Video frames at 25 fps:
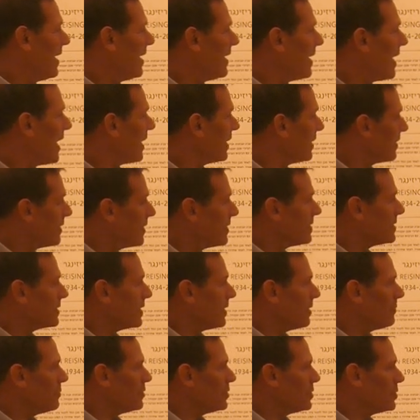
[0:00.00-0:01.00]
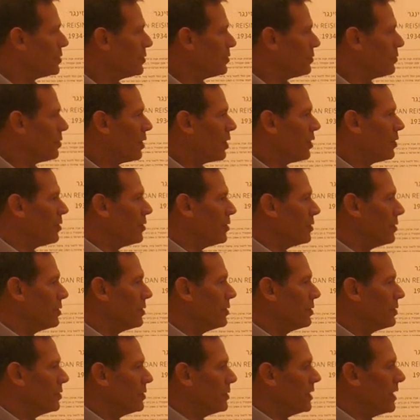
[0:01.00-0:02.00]
And how did this come to our
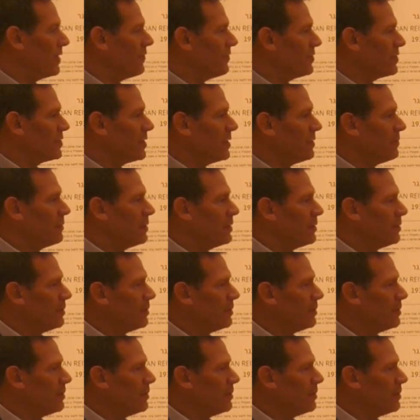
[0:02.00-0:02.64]
Yad Vashem?